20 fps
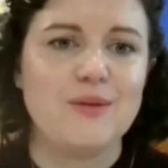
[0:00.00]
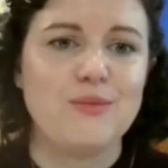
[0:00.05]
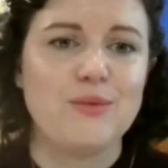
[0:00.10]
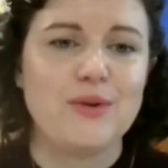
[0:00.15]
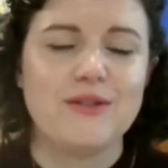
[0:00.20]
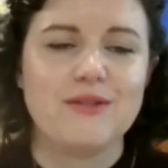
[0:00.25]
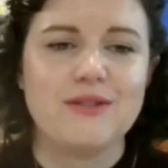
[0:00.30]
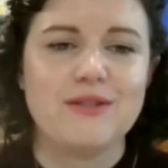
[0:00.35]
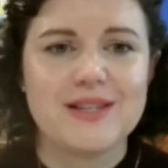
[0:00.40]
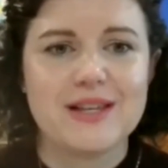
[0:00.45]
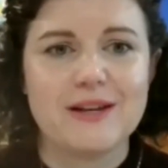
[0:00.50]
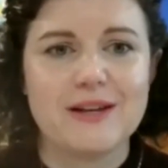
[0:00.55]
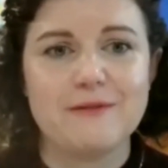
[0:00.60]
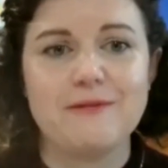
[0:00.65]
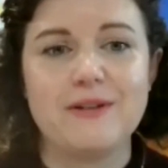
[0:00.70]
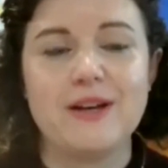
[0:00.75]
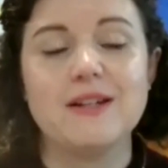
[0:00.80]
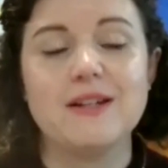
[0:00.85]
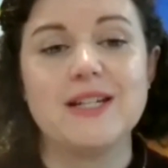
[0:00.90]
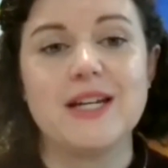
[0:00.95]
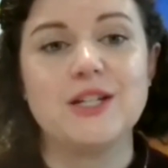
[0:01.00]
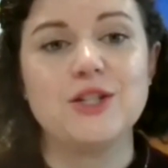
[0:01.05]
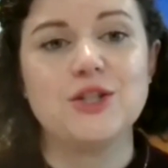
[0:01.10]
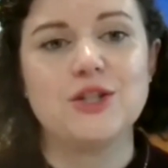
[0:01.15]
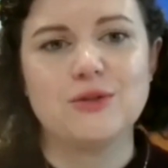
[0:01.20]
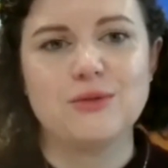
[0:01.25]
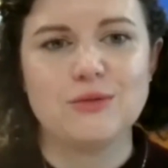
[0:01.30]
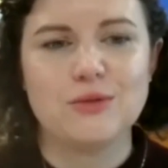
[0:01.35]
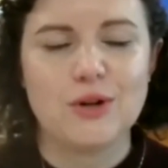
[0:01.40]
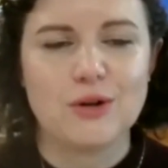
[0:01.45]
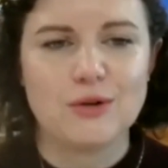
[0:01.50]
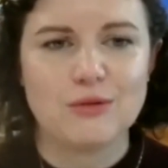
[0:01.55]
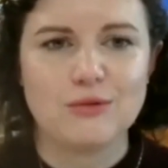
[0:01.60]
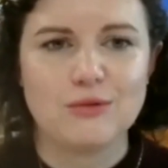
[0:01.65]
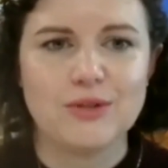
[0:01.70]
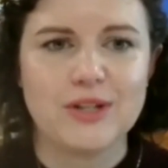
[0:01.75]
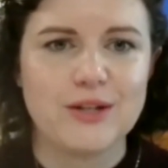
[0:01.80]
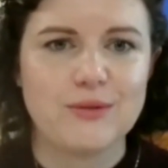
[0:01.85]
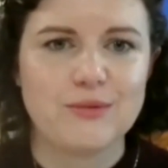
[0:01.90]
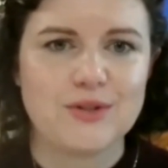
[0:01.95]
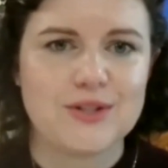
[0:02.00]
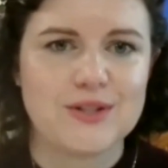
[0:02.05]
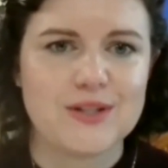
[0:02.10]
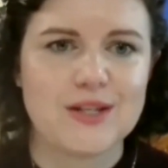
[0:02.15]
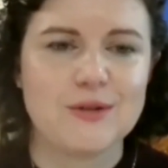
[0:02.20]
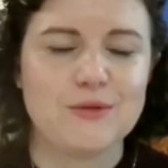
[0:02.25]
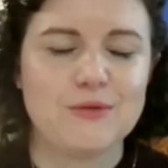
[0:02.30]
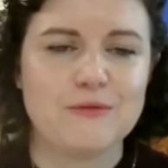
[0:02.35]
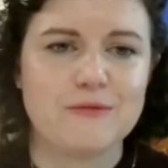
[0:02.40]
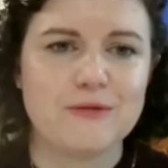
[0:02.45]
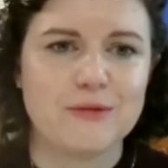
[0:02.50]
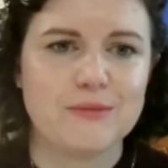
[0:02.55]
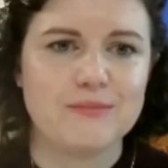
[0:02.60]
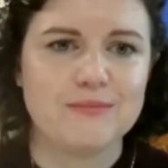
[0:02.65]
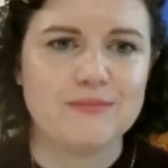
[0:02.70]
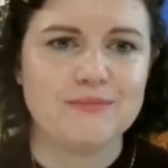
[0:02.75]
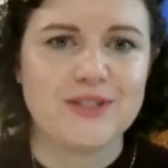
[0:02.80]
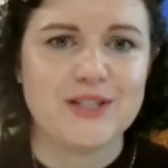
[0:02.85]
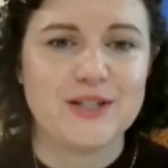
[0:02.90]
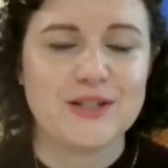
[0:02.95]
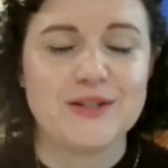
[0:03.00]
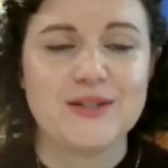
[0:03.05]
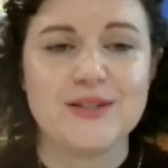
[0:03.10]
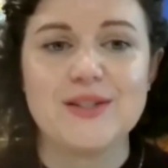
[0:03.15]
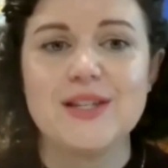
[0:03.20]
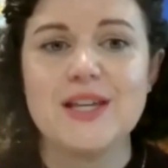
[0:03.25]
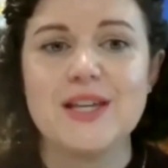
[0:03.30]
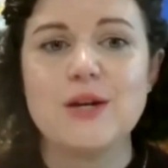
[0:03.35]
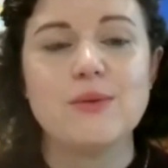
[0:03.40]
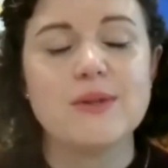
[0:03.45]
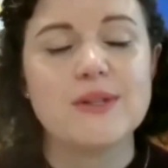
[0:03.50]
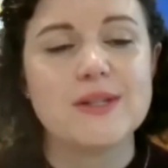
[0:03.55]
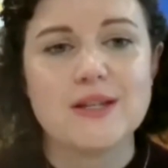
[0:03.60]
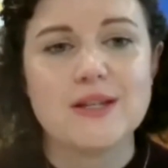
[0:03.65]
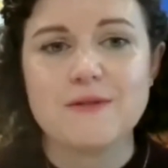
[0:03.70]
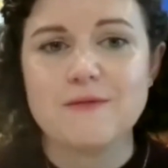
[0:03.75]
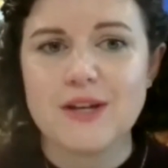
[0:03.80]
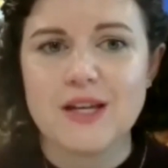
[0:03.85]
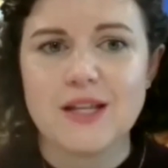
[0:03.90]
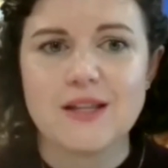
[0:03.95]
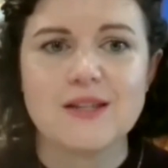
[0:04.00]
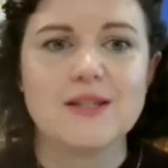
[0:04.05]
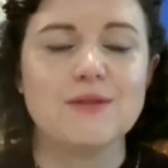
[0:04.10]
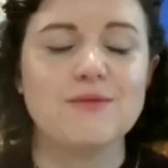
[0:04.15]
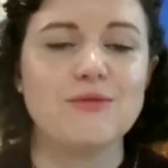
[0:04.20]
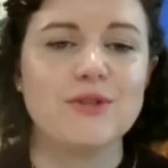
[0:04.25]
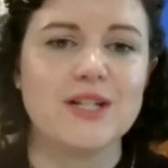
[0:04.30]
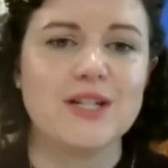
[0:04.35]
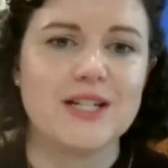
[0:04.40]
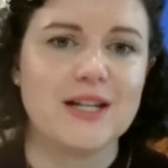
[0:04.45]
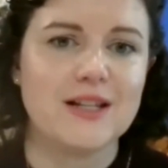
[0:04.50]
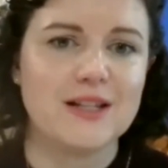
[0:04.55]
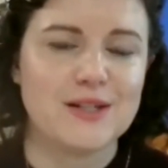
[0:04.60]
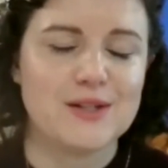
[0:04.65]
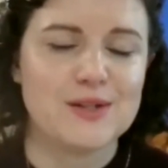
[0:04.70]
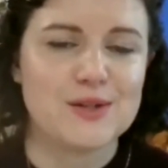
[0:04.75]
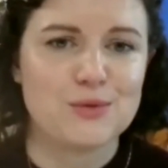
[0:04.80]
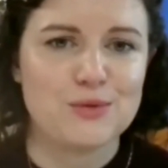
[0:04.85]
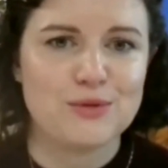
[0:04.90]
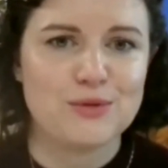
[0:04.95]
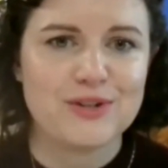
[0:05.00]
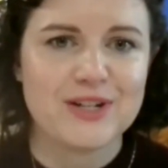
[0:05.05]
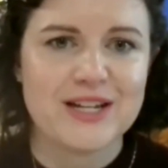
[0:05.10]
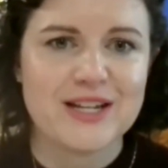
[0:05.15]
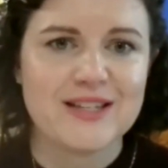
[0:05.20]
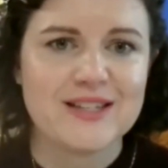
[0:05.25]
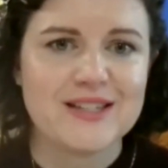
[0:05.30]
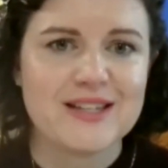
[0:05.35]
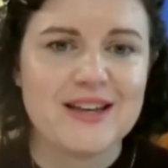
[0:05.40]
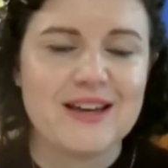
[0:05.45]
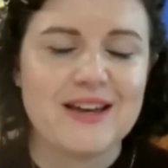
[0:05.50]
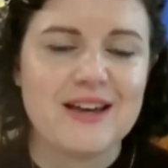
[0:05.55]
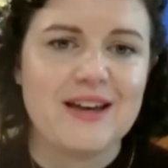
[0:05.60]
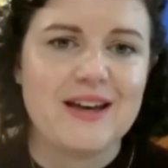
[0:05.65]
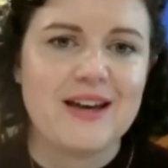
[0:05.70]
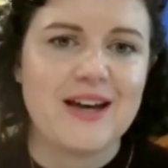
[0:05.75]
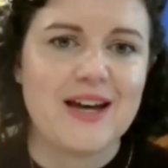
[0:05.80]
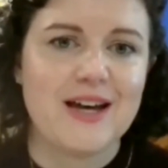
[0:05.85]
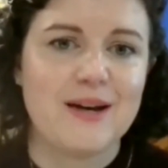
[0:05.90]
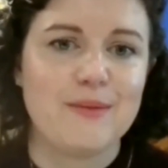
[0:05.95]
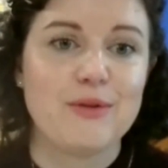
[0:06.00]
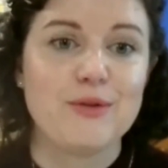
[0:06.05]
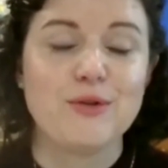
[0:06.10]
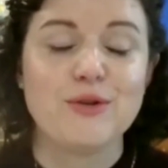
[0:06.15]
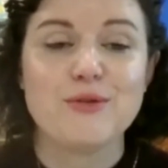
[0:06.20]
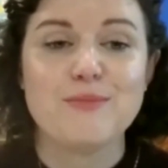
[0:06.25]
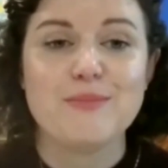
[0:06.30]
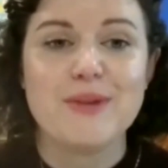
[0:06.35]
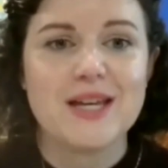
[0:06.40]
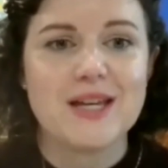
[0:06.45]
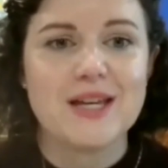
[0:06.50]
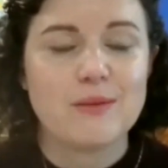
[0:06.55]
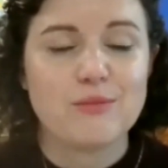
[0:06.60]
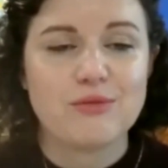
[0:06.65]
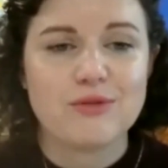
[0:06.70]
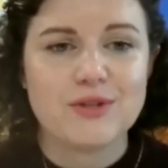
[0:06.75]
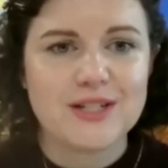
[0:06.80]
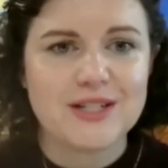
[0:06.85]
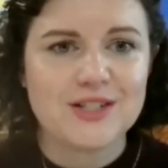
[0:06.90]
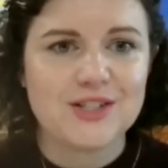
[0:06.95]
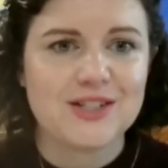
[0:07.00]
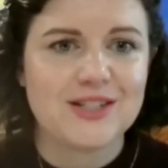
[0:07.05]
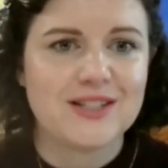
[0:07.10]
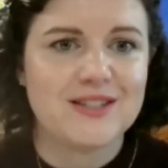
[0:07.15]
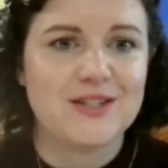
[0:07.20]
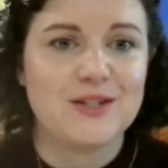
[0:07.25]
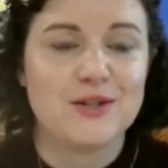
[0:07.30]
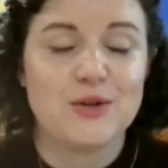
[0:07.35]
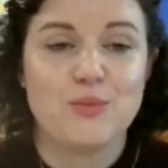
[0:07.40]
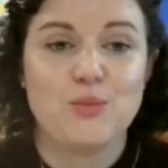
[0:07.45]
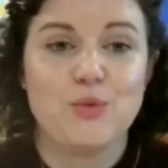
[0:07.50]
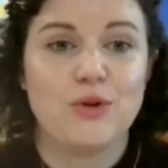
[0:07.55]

whether it's that foundational oral language skill from, sequencing events and retelling stories, through to making predictions.